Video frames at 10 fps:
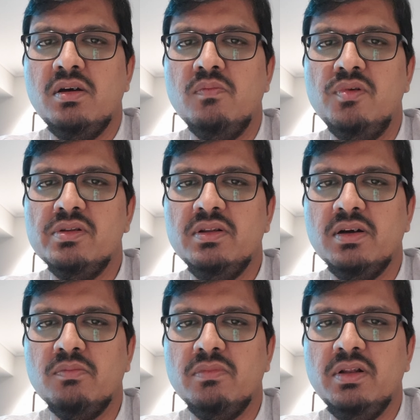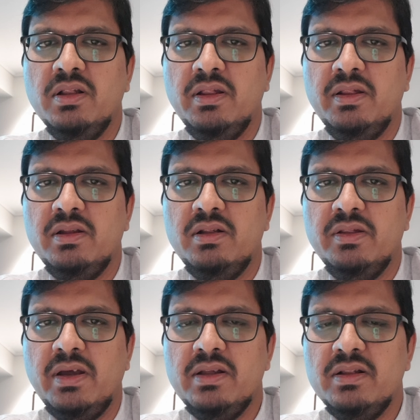bring some
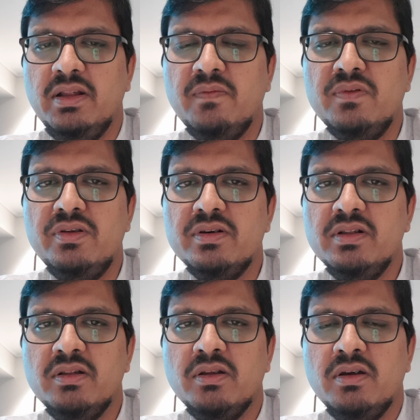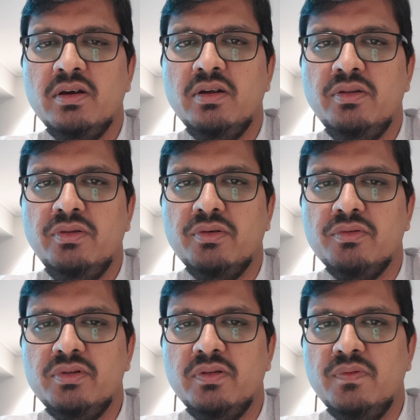snacks, sandwiches,
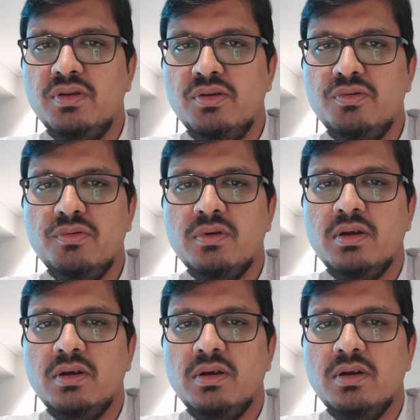toast with you,